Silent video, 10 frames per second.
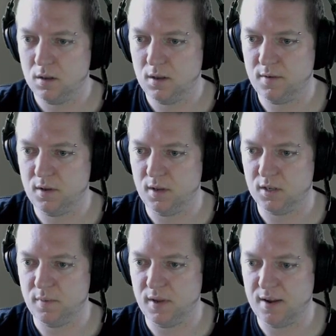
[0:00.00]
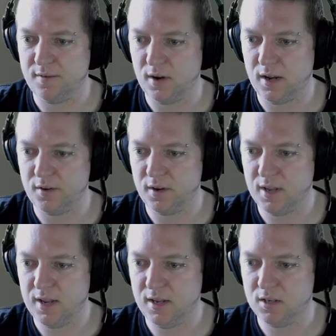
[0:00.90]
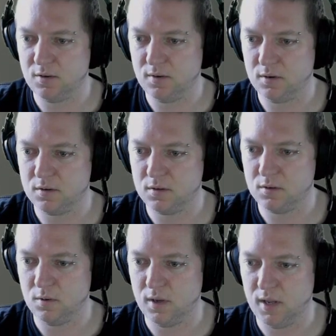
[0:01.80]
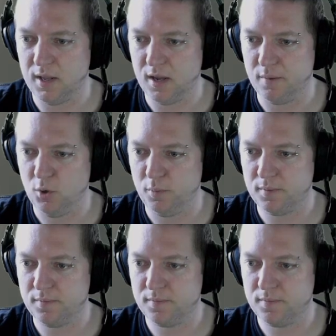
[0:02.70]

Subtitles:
Everything needs to be over 100 k's or else it's all going to go to poop.